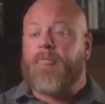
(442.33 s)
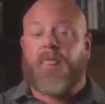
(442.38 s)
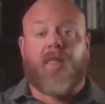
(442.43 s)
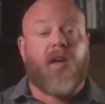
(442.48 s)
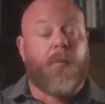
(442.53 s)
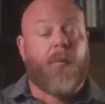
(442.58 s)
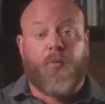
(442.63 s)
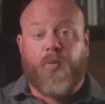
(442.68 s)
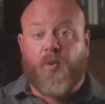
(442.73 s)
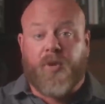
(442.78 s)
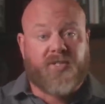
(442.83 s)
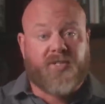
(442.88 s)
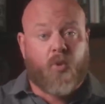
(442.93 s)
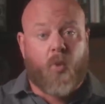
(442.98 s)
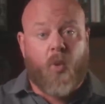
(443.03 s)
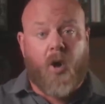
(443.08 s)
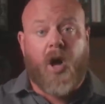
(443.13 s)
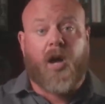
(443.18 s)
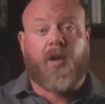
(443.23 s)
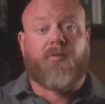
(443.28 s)
a brisk
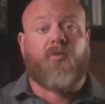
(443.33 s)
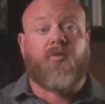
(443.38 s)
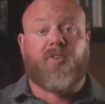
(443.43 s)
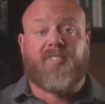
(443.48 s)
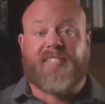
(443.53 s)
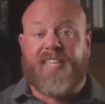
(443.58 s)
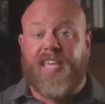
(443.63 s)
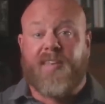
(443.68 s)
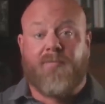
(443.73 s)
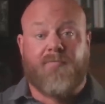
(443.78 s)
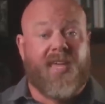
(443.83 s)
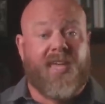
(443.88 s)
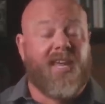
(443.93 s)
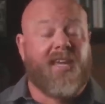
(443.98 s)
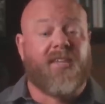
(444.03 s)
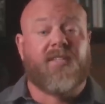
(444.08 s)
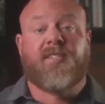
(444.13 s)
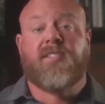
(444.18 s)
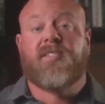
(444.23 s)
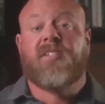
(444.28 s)
walk for 10
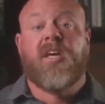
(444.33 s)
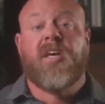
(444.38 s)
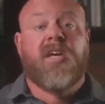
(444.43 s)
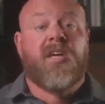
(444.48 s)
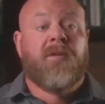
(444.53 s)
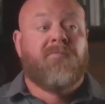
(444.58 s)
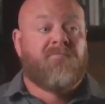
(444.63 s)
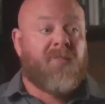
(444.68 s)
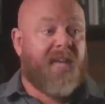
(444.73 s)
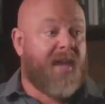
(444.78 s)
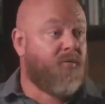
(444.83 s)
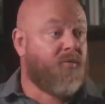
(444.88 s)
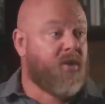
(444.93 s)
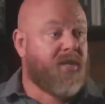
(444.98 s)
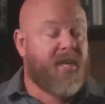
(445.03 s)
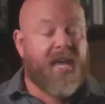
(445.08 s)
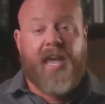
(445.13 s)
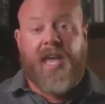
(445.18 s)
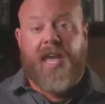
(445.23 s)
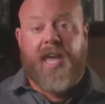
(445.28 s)
minutes every
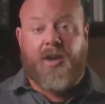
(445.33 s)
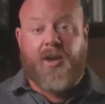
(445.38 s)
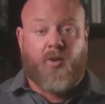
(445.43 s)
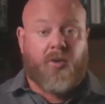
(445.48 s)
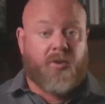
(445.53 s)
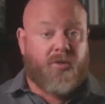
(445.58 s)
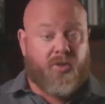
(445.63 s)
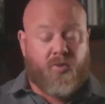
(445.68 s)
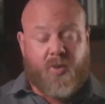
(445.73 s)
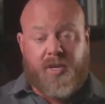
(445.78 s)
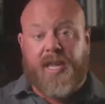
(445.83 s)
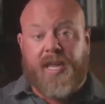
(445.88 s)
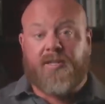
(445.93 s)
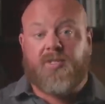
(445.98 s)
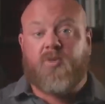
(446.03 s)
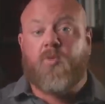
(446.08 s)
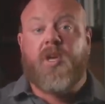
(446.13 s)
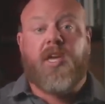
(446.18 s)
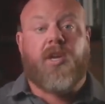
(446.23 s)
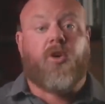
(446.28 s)
day, or 3 days
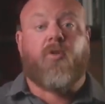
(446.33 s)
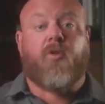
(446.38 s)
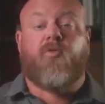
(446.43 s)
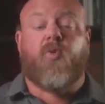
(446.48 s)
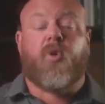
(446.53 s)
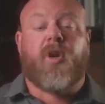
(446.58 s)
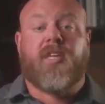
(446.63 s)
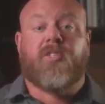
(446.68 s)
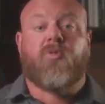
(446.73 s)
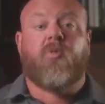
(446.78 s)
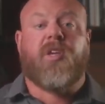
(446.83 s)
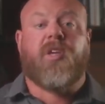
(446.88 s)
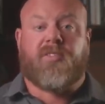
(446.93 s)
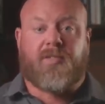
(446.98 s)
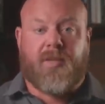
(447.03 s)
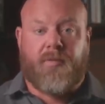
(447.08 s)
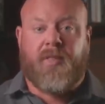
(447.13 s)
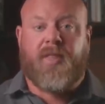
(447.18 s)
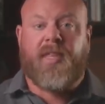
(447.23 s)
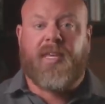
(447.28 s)
a week, or 4 days a week,
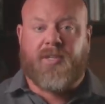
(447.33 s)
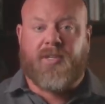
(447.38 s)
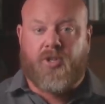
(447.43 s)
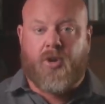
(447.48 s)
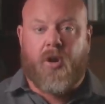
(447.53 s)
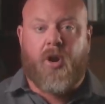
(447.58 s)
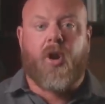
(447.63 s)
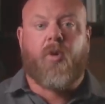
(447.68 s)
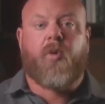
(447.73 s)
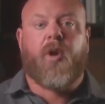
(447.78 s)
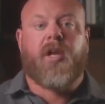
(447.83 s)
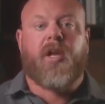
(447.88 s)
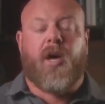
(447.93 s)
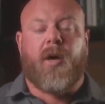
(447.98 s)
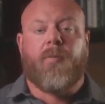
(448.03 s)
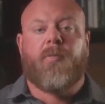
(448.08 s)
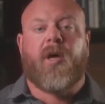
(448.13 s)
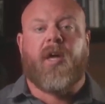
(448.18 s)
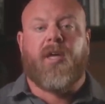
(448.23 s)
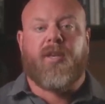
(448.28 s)
something that gets your heart rate
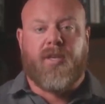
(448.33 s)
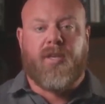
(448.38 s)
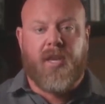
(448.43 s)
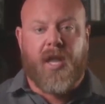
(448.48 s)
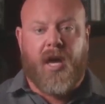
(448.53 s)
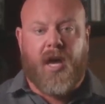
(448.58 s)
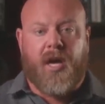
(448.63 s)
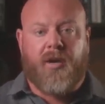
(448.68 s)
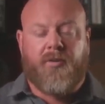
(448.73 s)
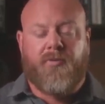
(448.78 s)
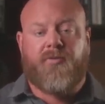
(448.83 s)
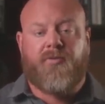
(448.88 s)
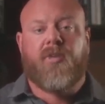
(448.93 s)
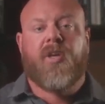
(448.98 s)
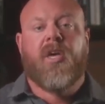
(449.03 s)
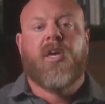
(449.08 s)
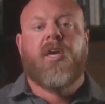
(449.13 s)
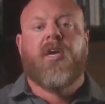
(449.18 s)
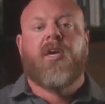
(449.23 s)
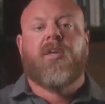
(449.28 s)
up enough
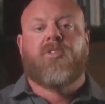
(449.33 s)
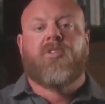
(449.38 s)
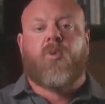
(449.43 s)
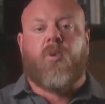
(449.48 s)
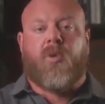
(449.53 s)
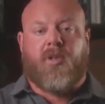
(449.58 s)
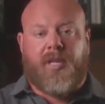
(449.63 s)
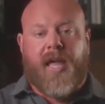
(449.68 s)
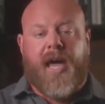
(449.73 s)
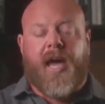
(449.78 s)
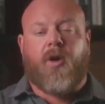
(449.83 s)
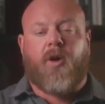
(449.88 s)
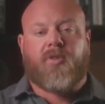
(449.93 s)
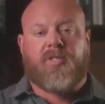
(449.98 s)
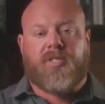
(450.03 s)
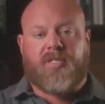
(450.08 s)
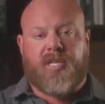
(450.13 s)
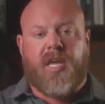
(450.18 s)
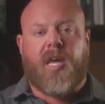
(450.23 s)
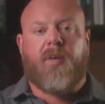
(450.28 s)
to allow
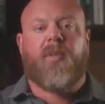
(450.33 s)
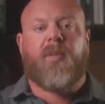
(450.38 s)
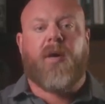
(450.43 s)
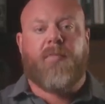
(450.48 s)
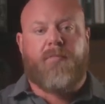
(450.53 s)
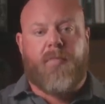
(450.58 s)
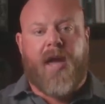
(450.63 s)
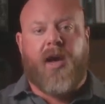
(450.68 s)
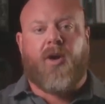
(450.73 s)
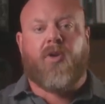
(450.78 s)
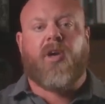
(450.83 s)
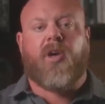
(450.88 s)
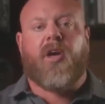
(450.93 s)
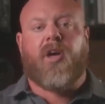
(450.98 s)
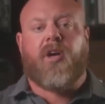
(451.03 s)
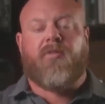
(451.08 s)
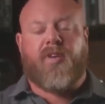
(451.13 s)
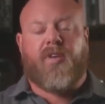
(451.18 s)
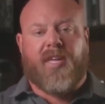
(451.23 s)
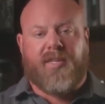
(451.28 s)
some amount
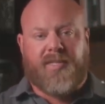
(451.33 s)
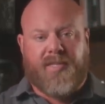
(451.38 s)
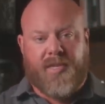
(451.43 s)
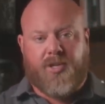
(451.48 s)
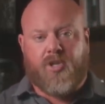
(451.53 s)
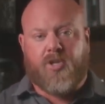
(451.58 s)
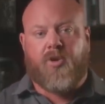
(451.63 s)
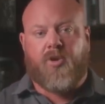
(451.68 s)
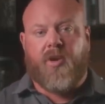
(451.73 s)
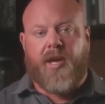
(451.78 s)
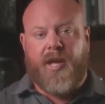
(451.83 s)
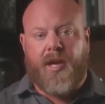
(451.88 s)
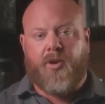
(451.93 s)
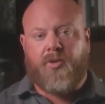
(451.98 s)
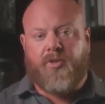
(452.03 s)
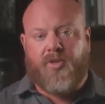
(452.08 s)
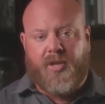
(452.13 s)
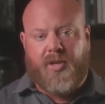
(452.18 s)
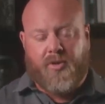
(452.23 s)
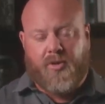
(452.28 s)
of additional
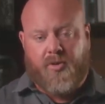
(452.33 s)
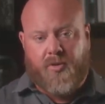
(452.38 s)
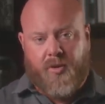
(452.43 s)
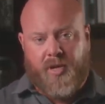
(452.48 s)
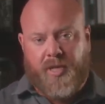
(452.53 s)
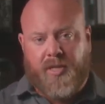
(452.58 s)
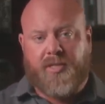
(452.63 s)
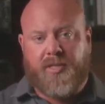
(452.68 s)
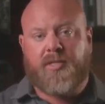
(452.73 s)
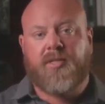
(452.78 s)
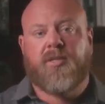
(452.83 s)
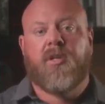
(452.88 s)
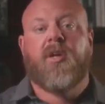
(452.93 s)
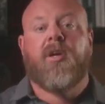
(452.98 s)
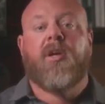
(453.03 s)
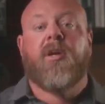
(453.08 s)
health increase.